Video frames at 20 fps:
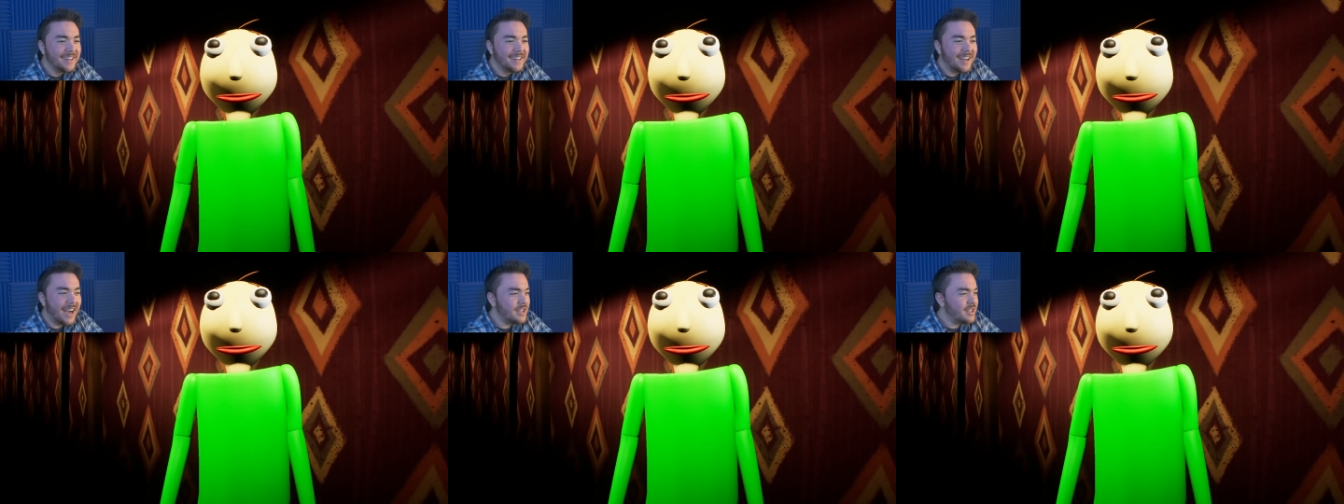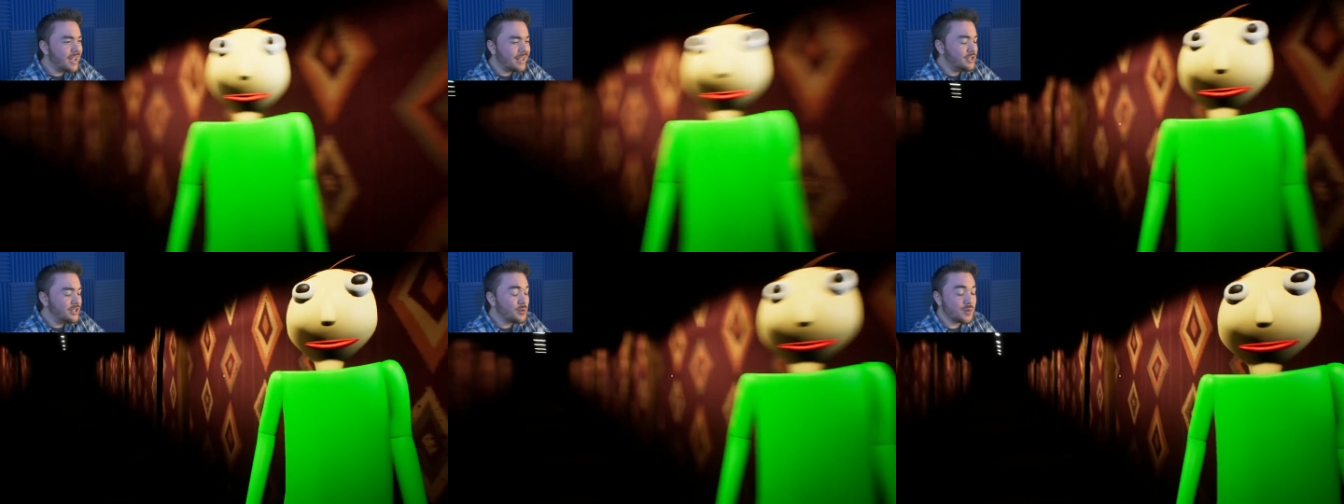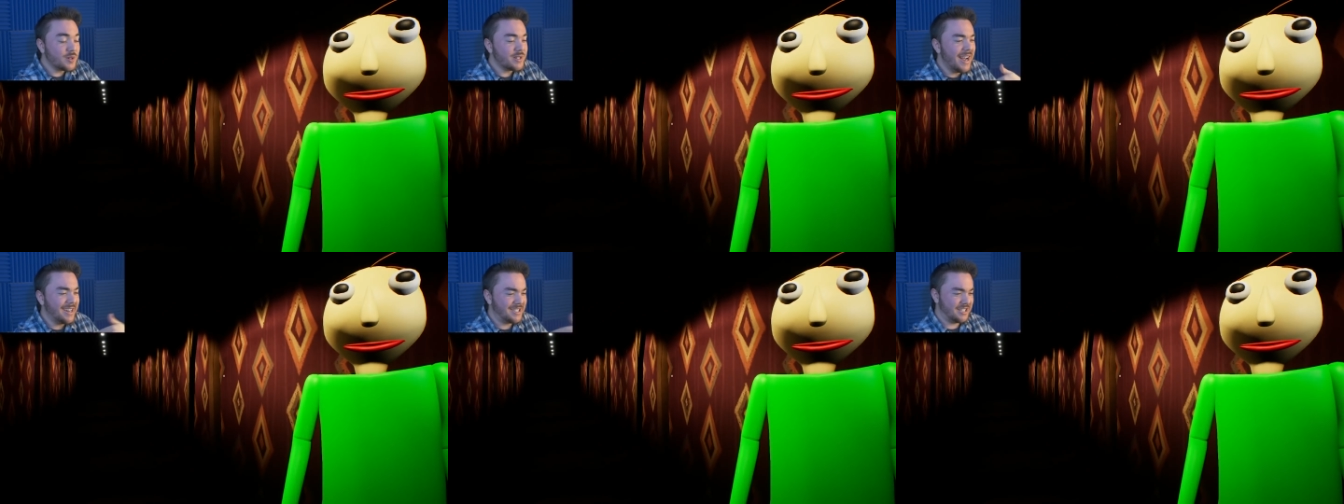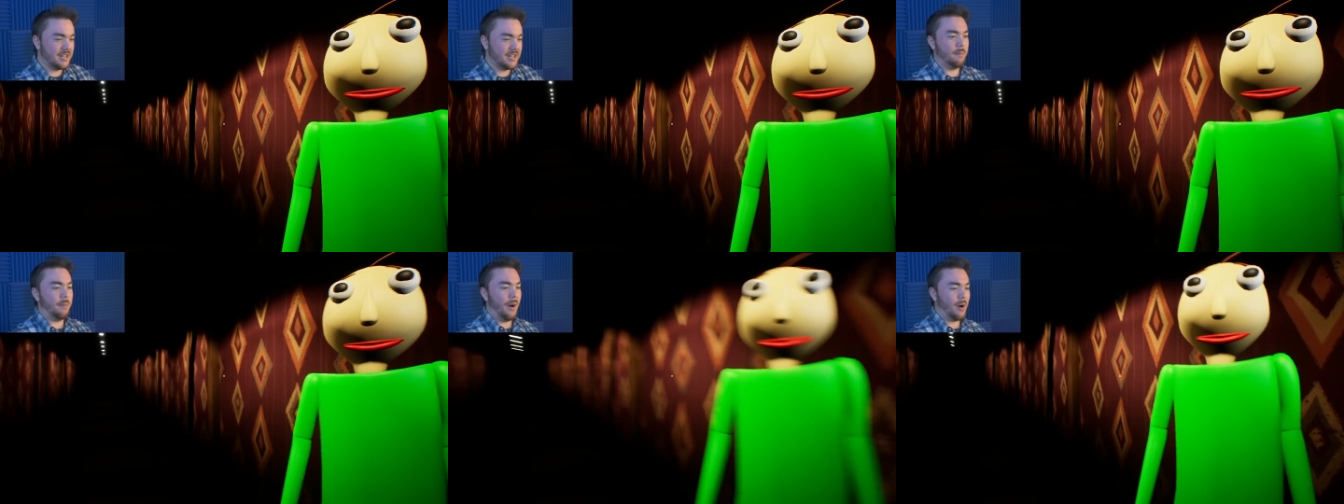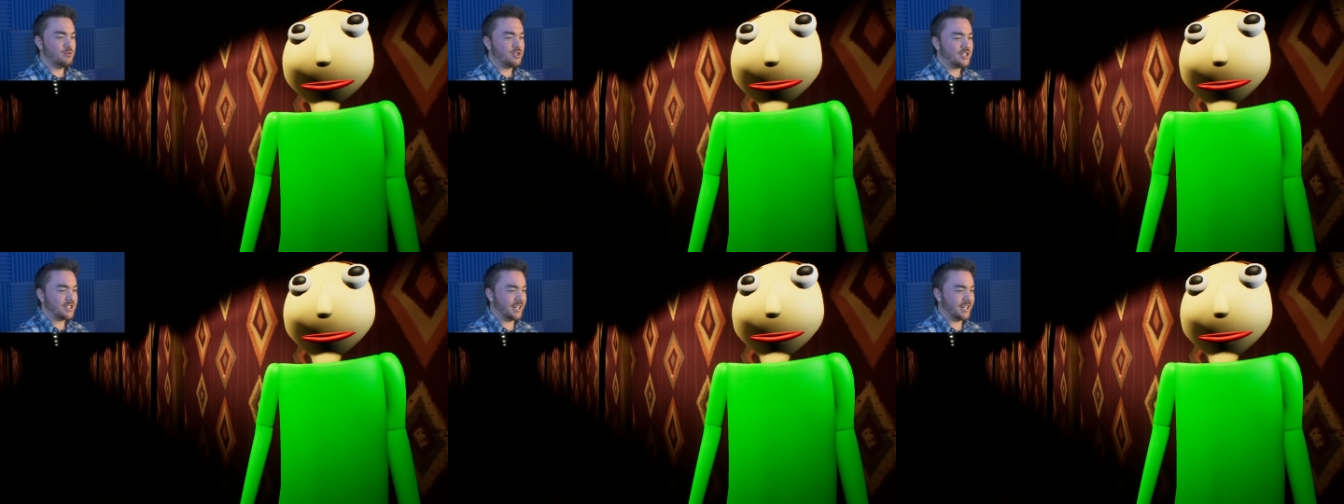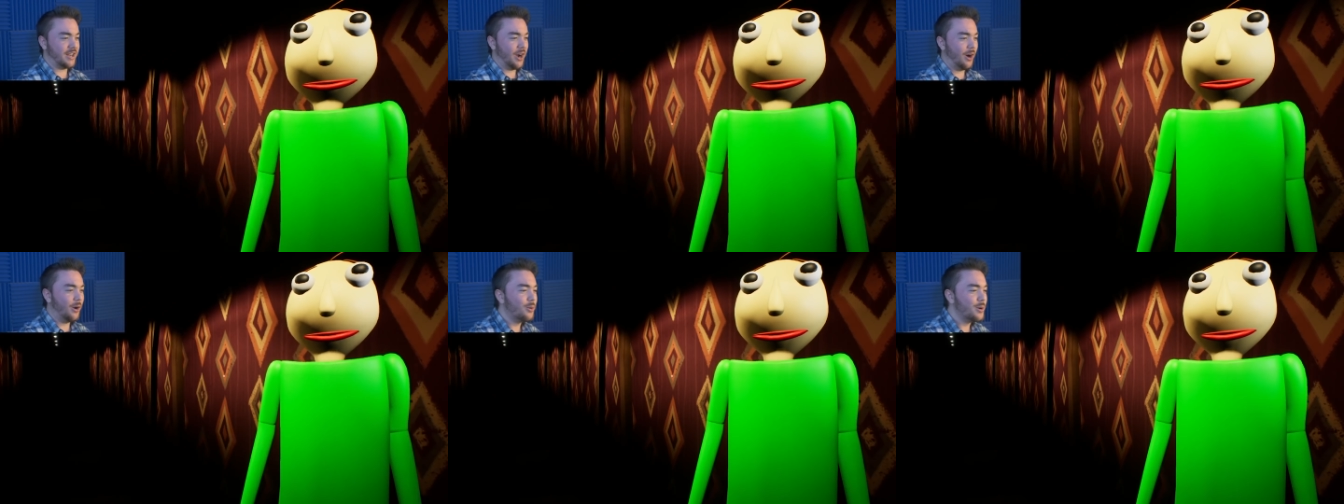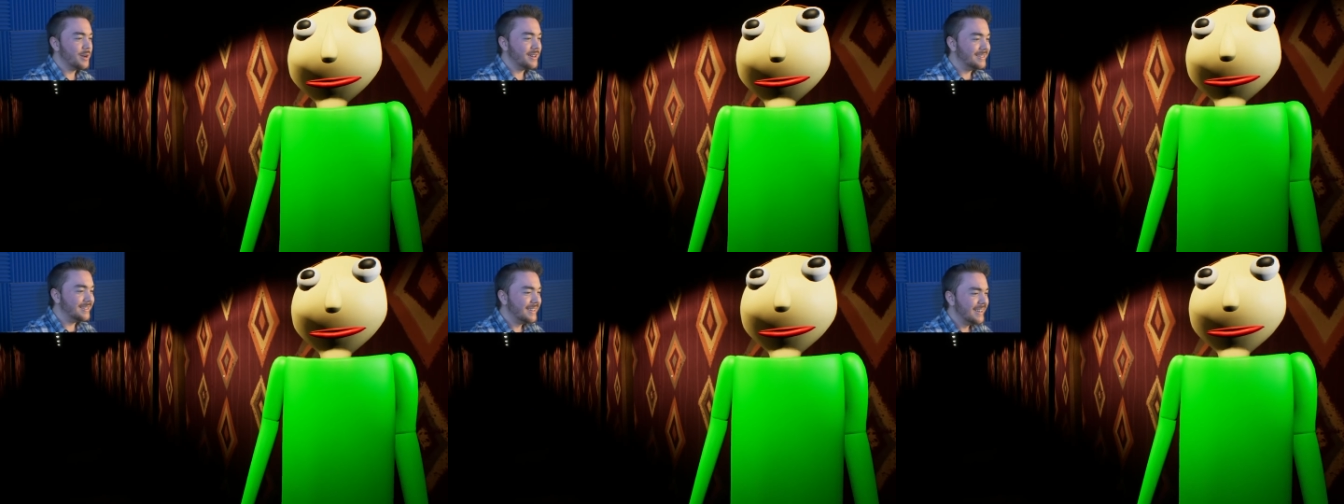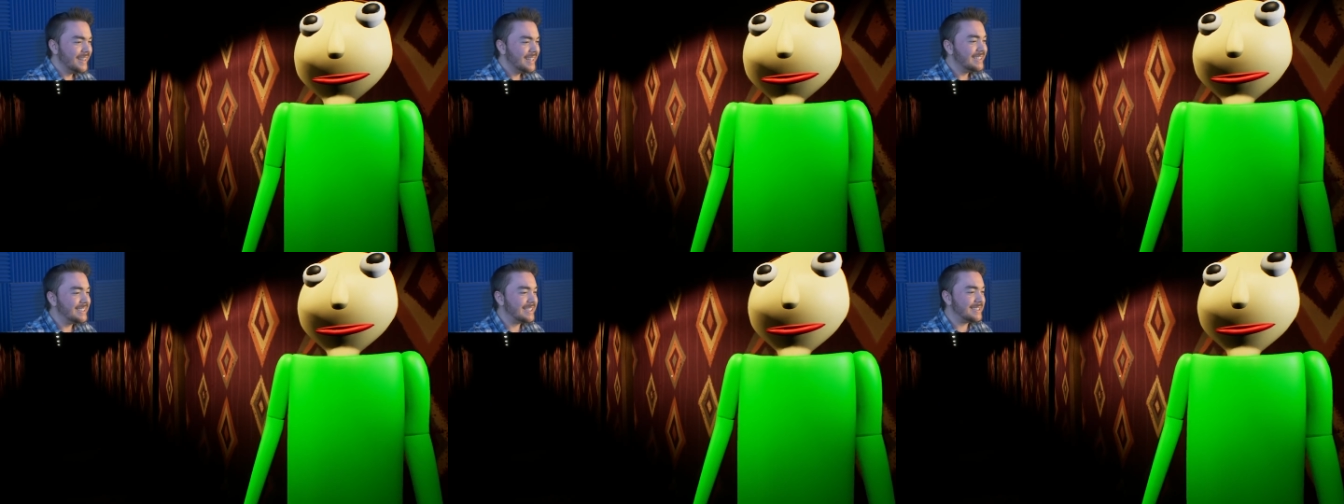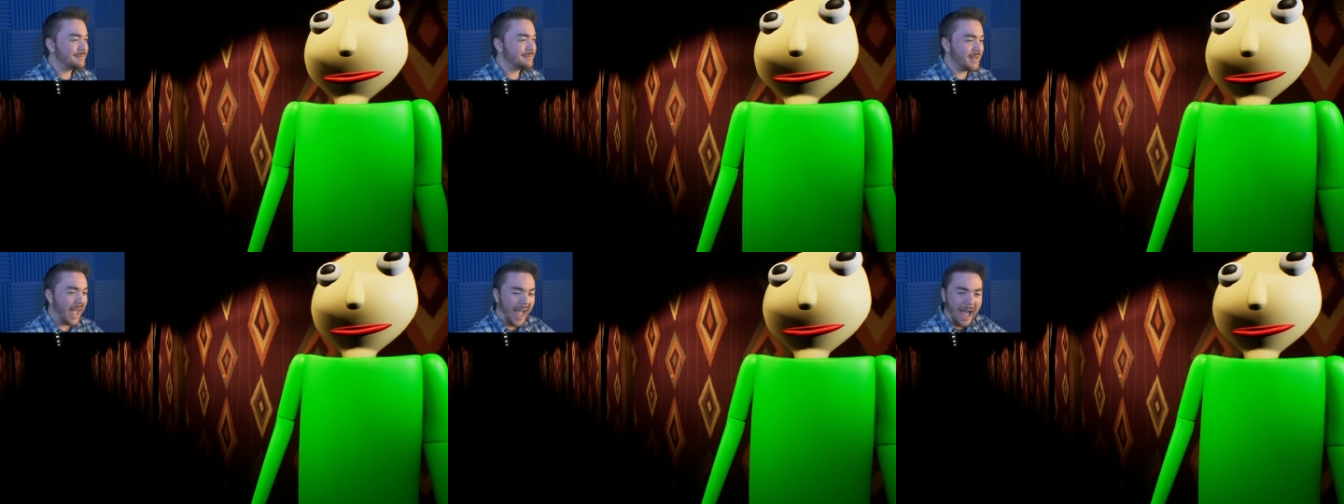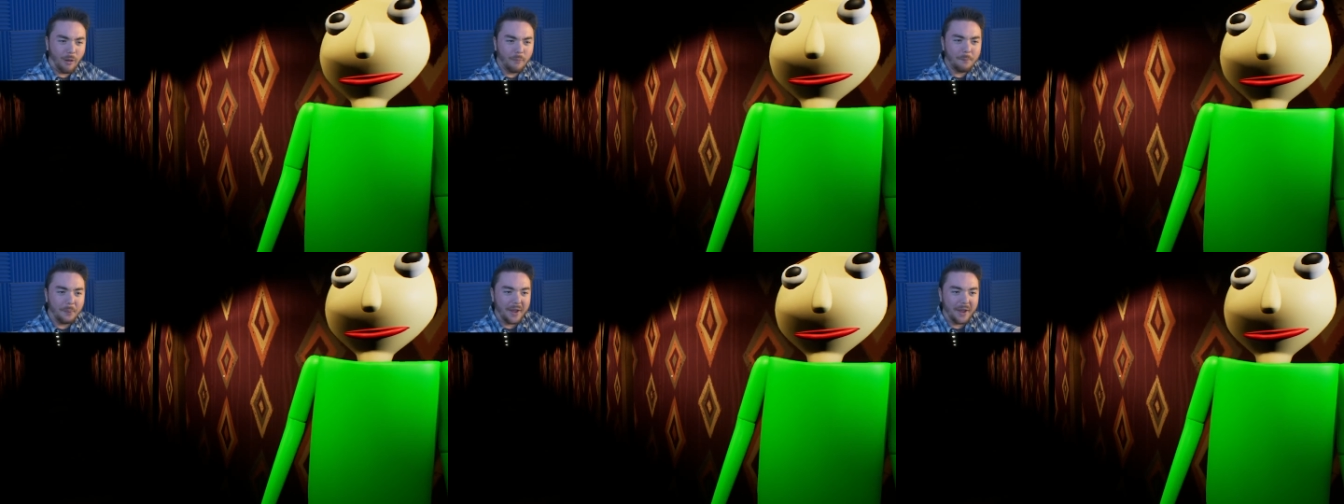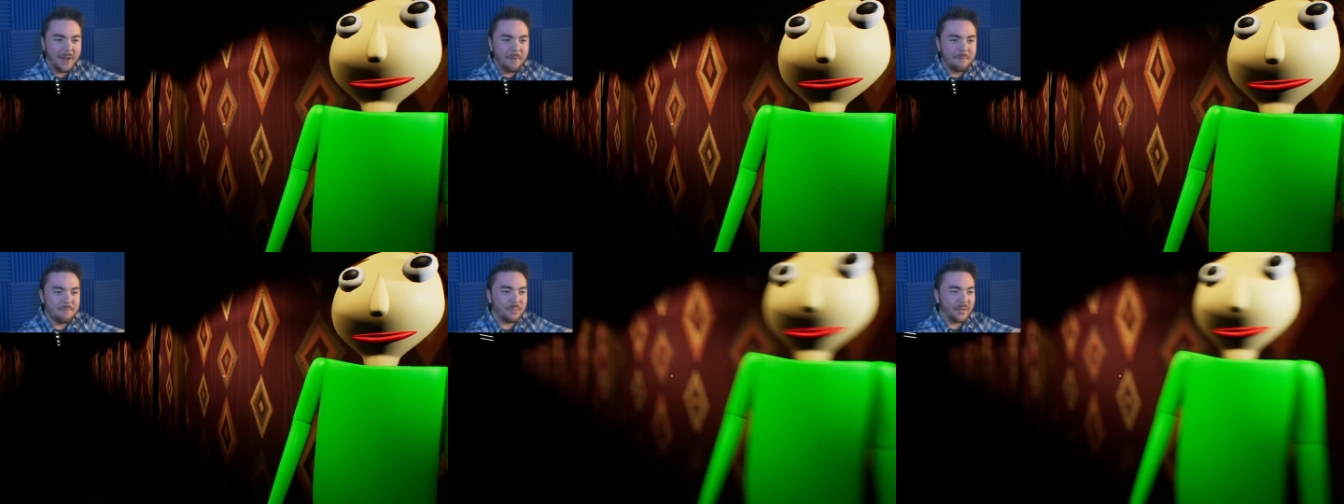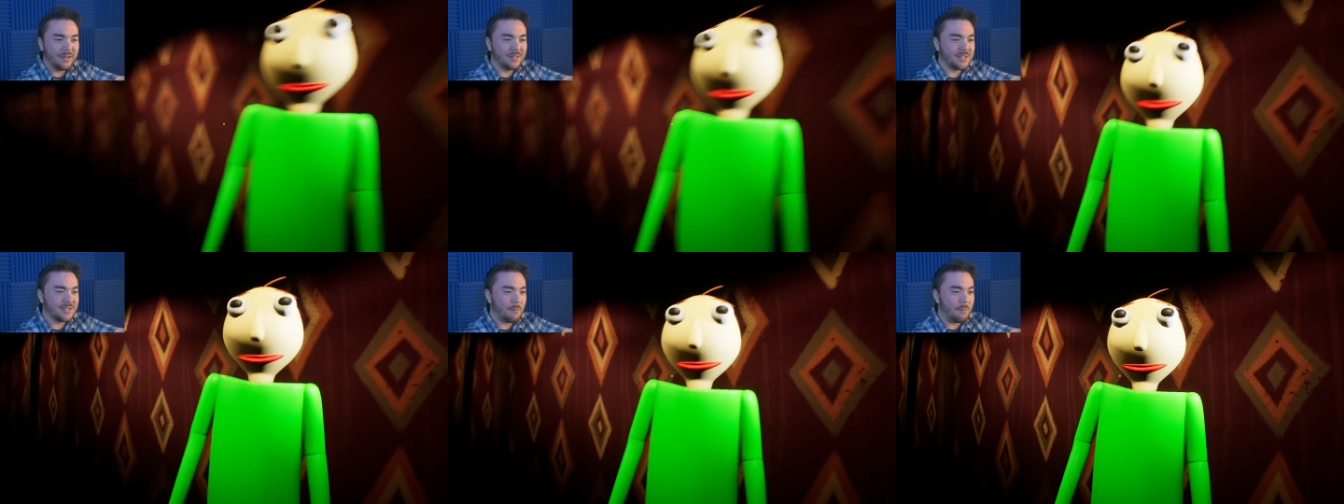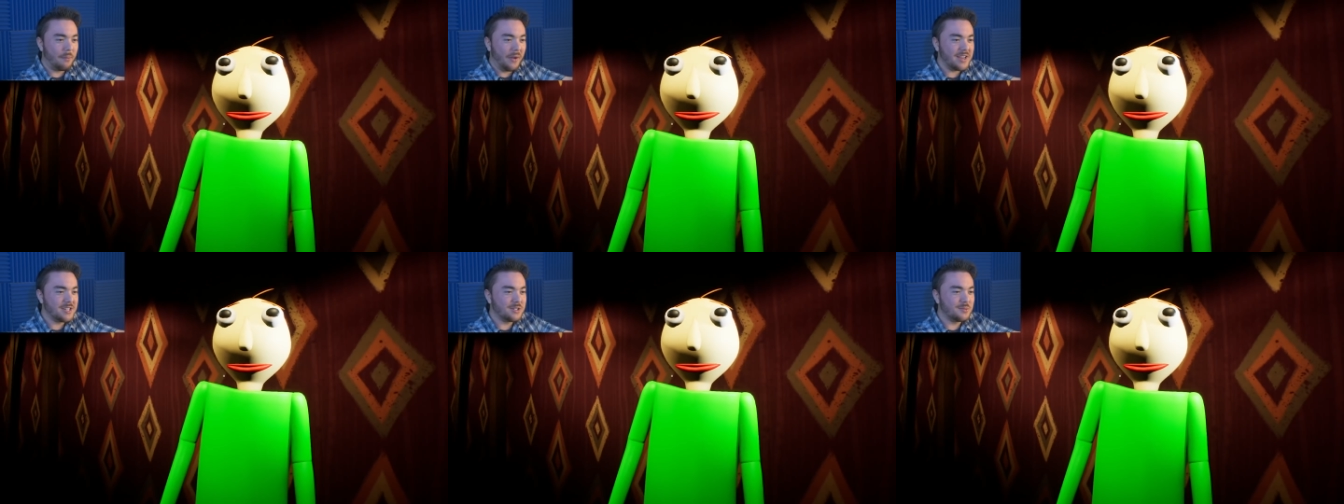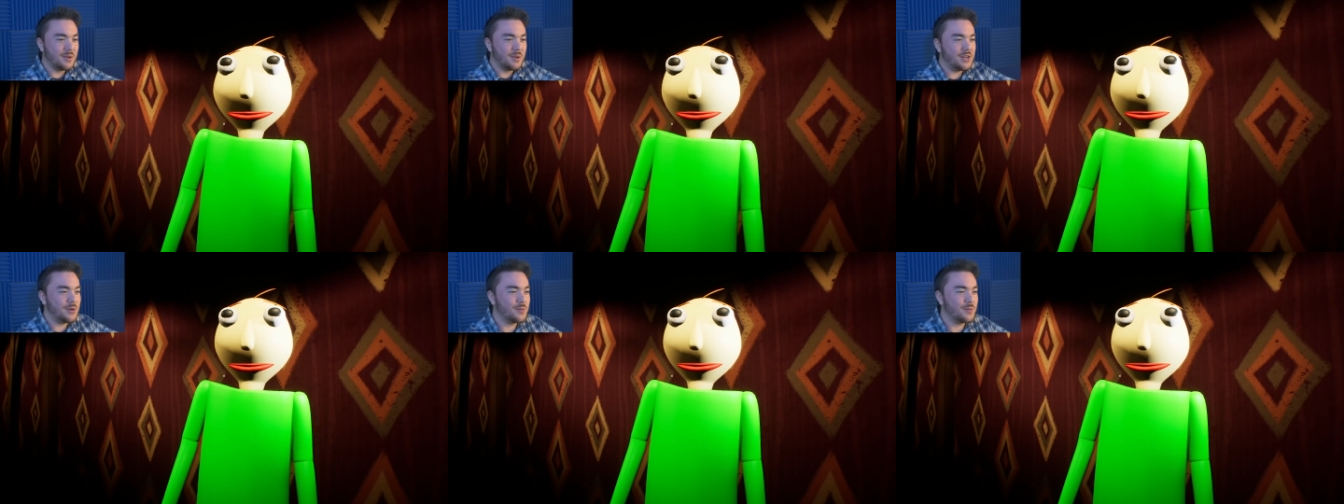I, you were not supposed to go and help him build a basement.